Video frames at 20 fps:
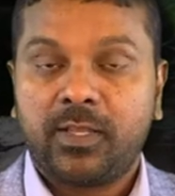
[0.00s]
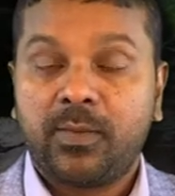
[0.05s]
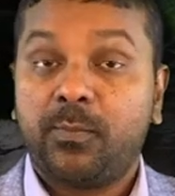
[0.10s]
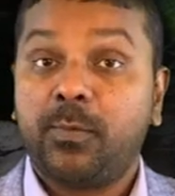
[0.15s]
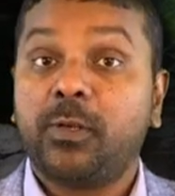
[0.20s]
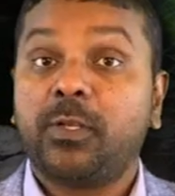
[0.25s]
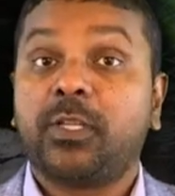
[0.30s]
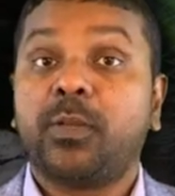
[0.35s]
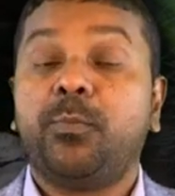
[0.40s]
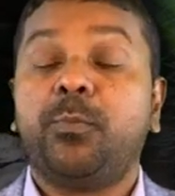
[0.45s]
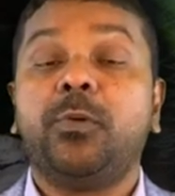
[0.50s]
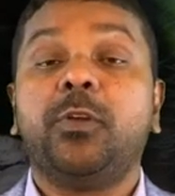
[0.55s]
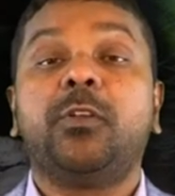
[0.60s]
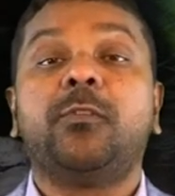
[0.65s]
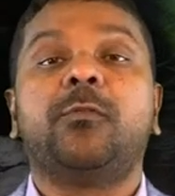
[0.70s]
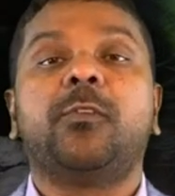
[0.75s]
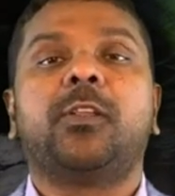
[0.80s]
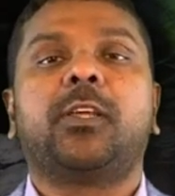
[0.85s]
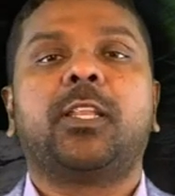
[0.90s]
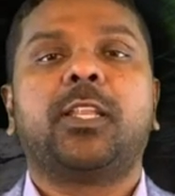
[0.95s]
He built a
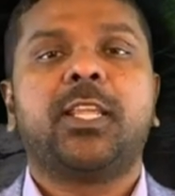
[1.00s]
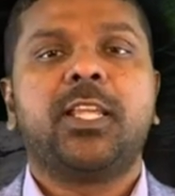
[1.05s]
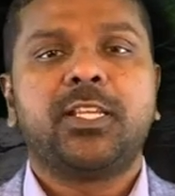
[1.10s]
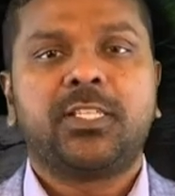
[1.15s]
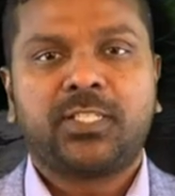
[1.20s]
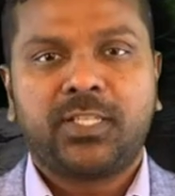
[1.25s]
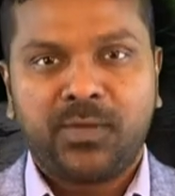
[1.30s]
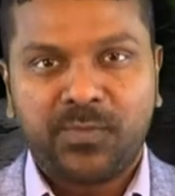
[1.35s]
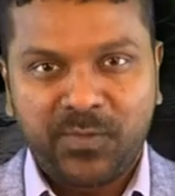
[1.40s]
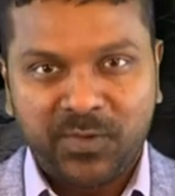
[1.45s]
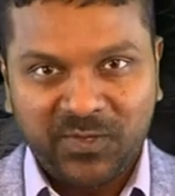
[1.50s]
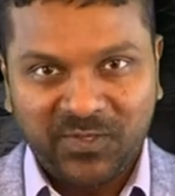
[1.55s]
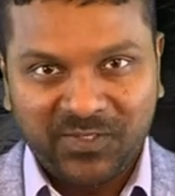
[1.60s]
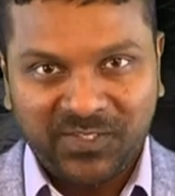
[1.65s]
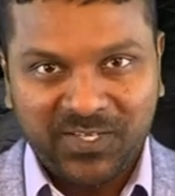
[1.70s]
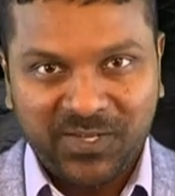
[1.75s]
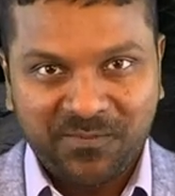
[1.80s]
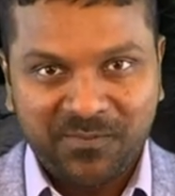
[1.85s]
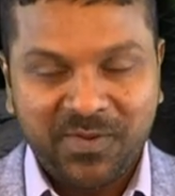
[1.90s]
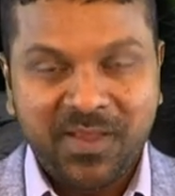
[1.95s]
beautiful creation
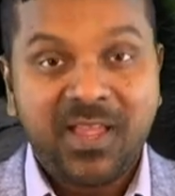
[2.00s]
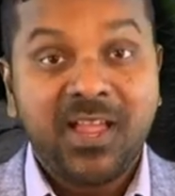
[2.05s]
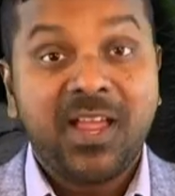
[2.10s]
museum,